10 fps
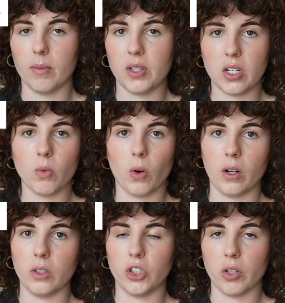Dee Dee
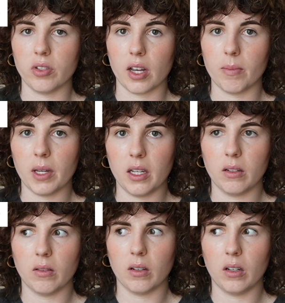Warren shows up in
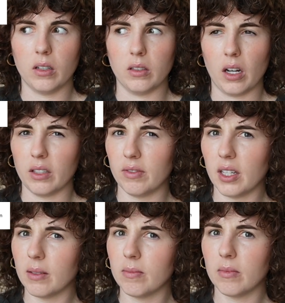a lot of
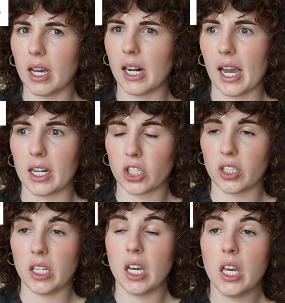them, and I
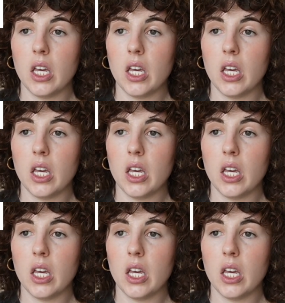actually